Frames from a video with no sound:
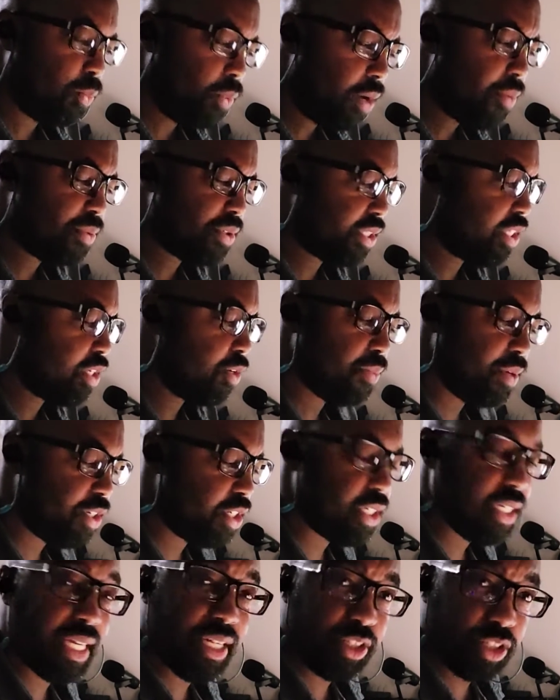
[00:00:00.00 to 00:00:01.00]
where is the
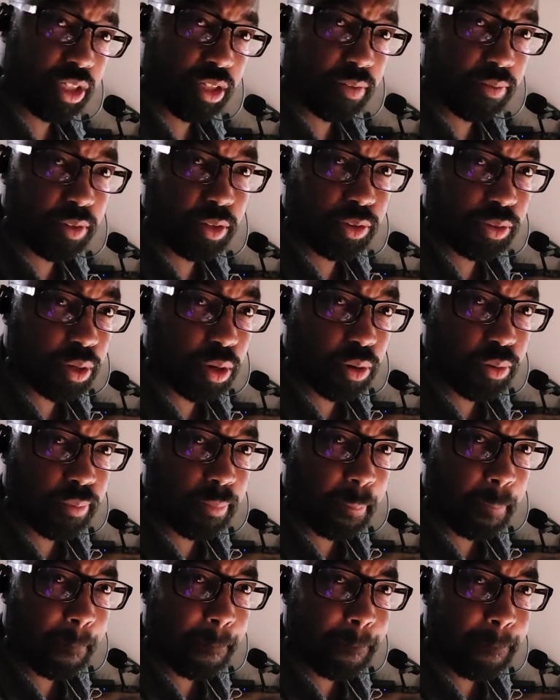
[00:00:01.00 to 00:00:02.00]
origination of the drum,
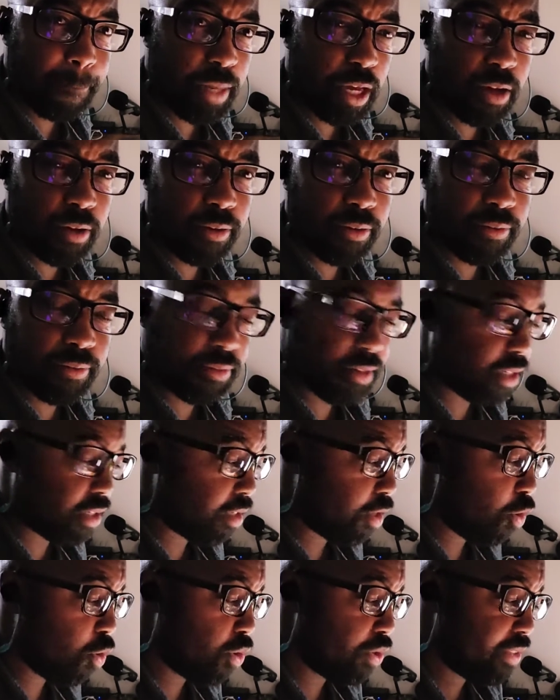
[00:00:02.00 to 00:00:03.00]
of uh,
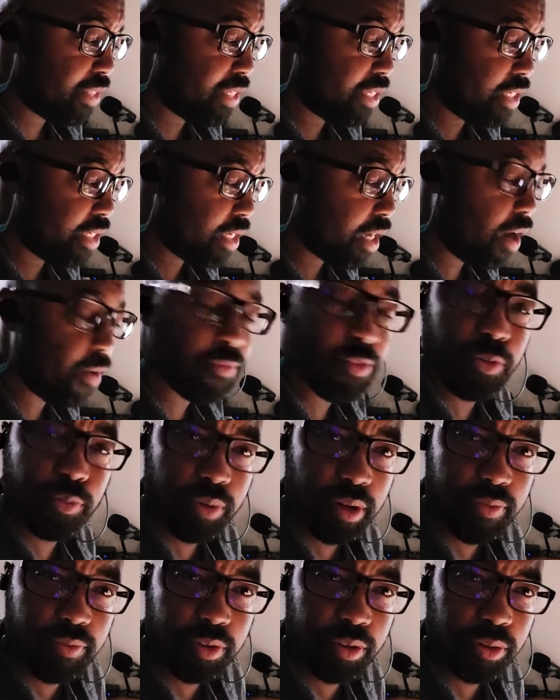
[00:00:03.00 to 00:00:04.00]
or the of the
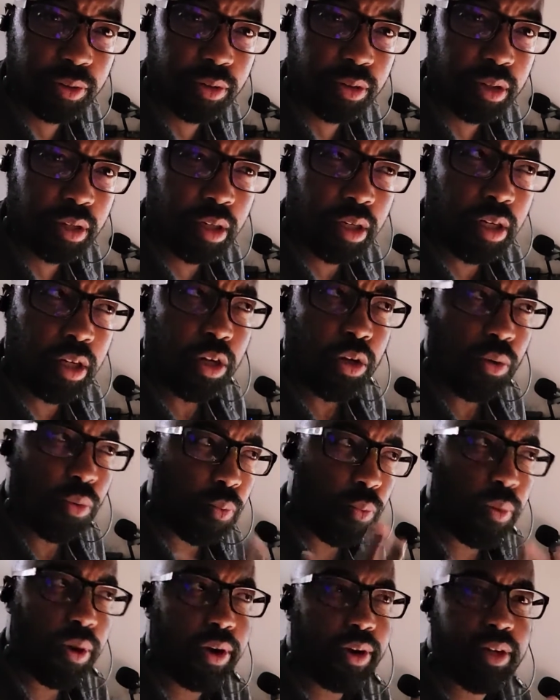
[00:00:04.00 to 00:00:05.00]
river?
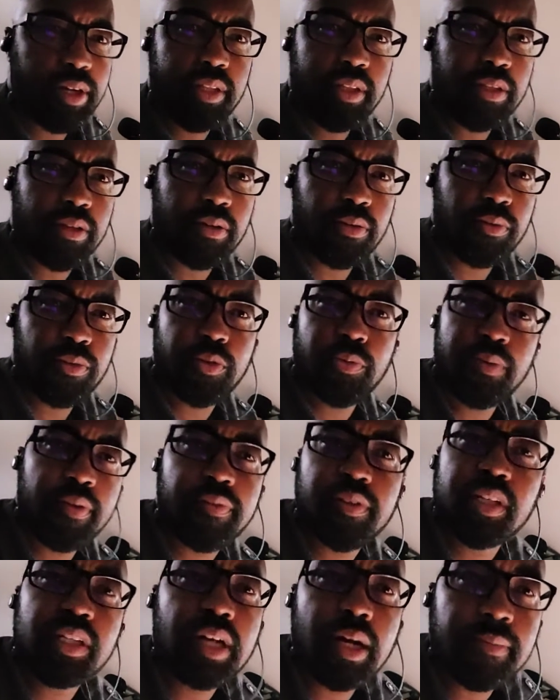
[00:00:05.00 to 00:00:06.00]
Where did the, the
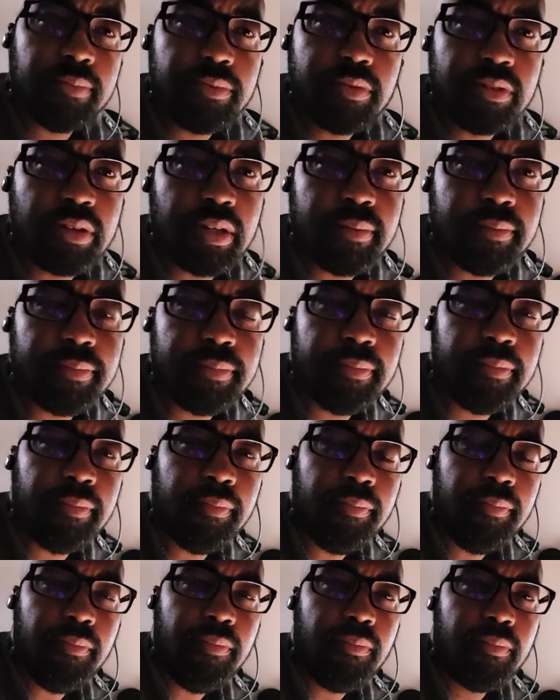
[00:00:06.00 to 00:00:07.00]
river come from?
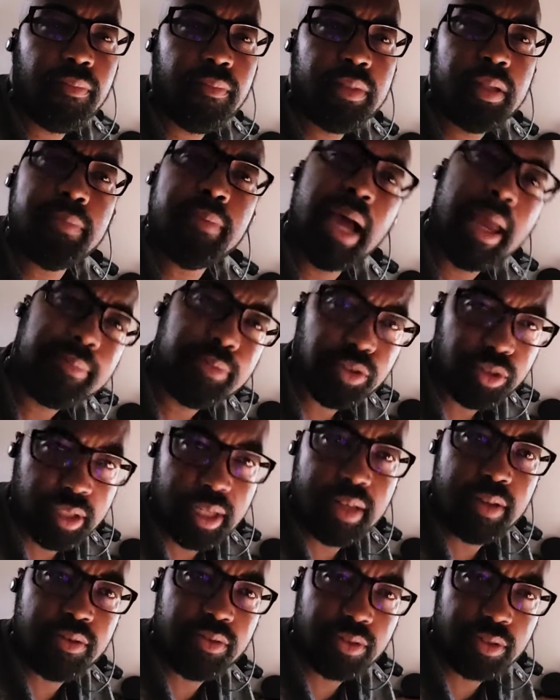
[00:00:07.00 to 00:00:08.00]
The Bible
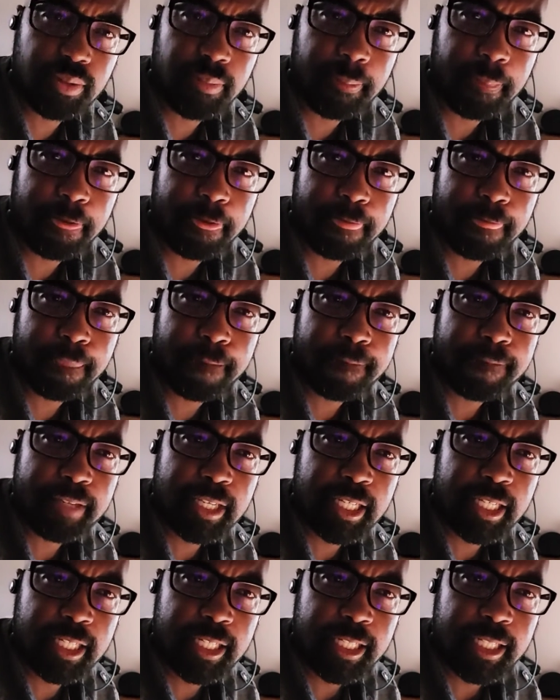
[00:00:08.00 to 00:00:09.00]
says
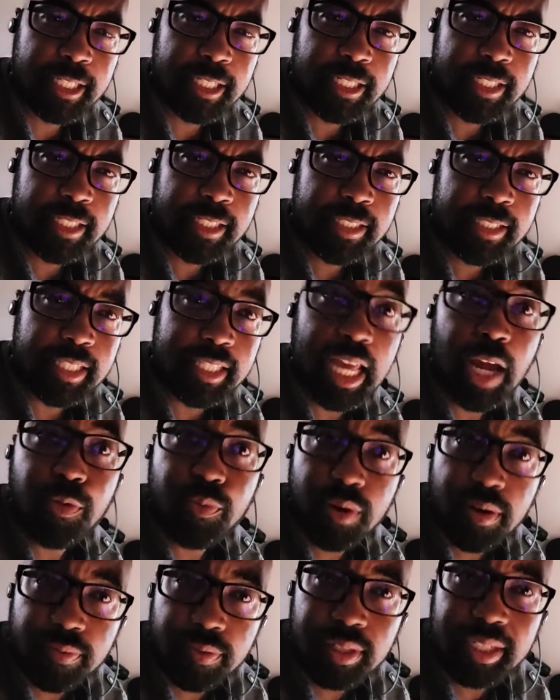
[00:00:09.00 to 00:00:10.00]
that that
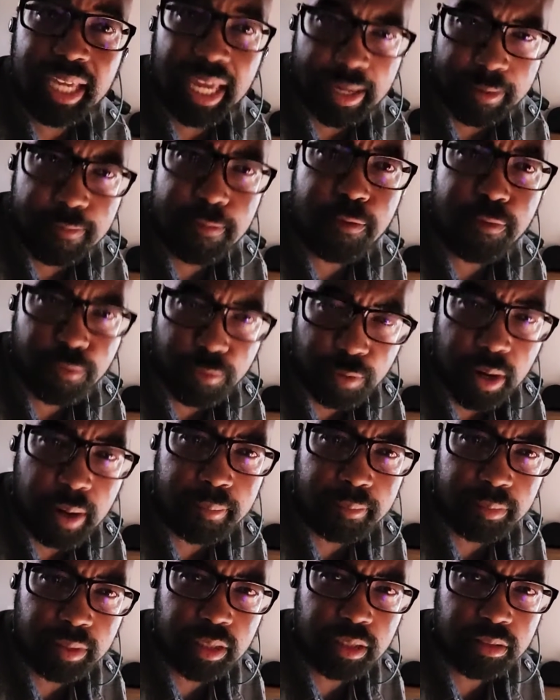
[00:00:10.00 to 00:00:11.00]
river came from
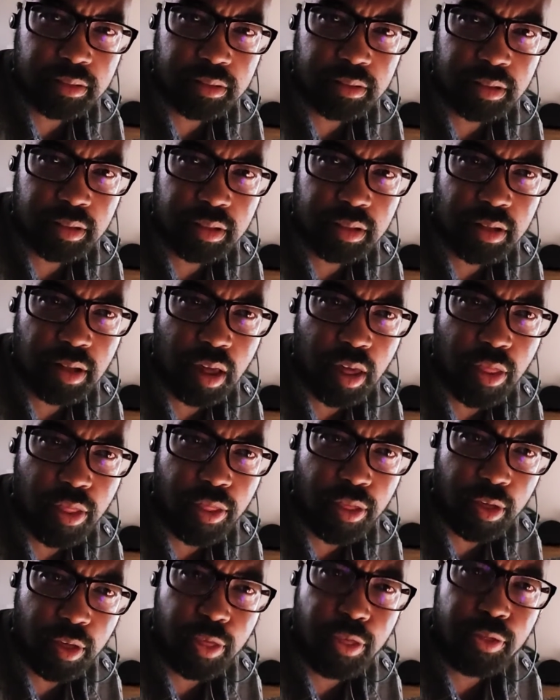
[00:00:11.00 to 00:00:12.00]

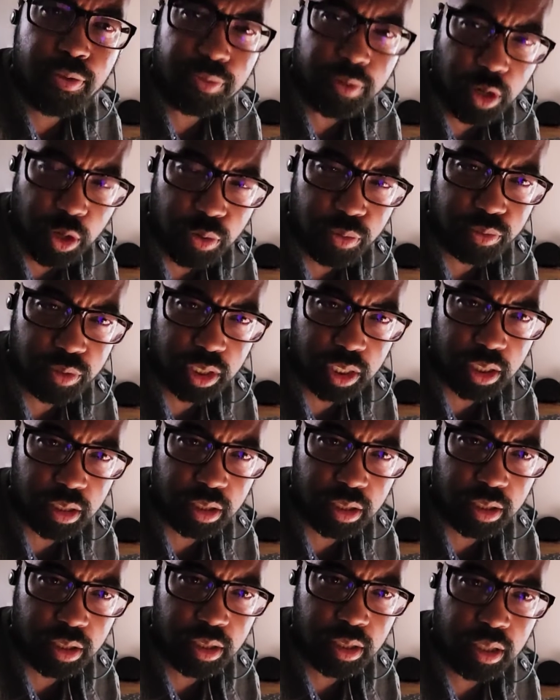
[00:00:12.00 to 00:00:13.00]
the throne
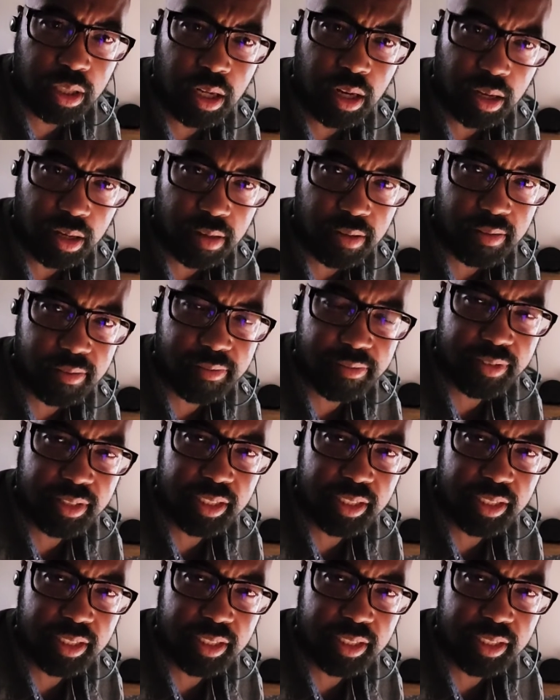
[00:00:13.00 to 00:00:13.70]
of